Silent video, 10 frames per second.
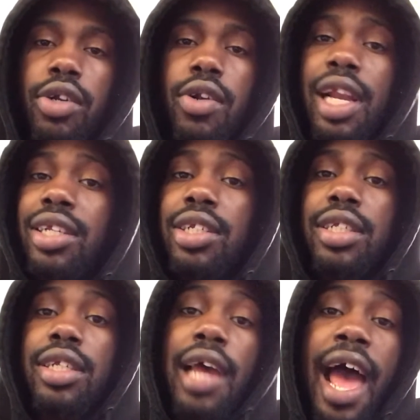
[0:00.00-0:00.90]
That's
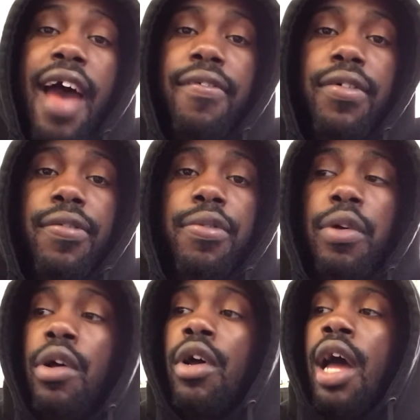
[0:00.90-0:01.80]
just half of
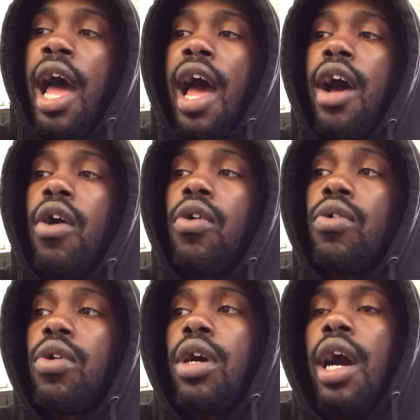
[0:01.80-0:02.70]
how
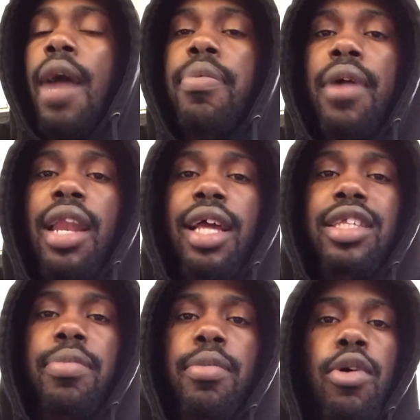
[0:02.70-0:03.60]
I
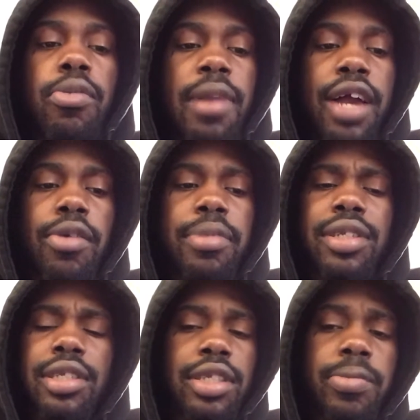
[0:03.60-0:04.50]
like to promote Black-owned
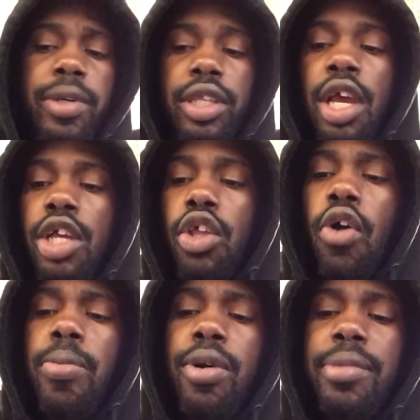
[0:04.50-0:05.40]
businesses. But the
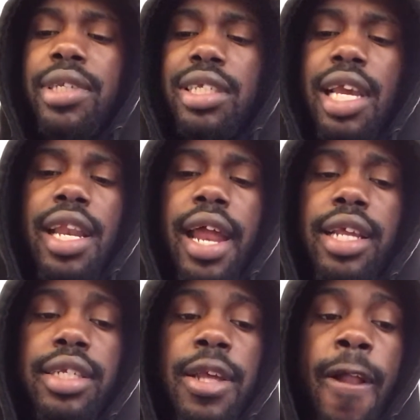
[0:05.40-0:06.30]
whole point of me saying
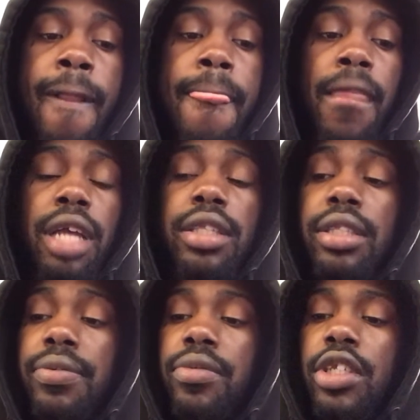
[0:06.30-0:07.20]
that is,
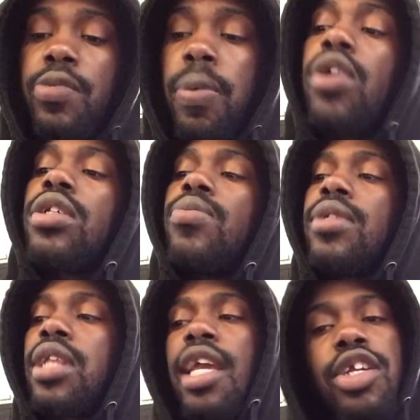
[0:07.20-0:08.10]
this person
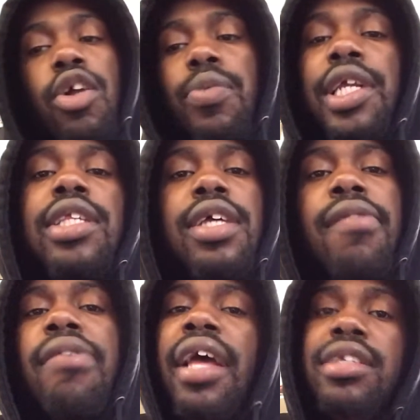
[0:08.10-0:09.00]
was like, we need to
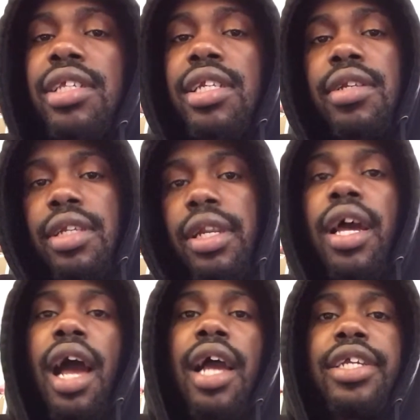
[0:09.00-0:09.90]
invest in
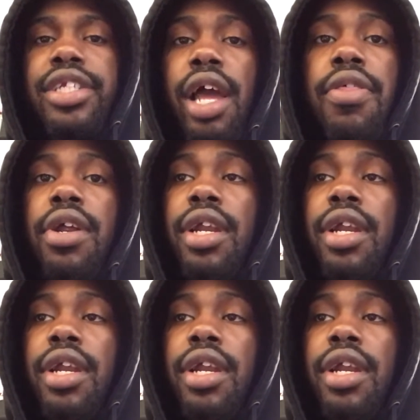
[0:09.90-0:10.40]
each other.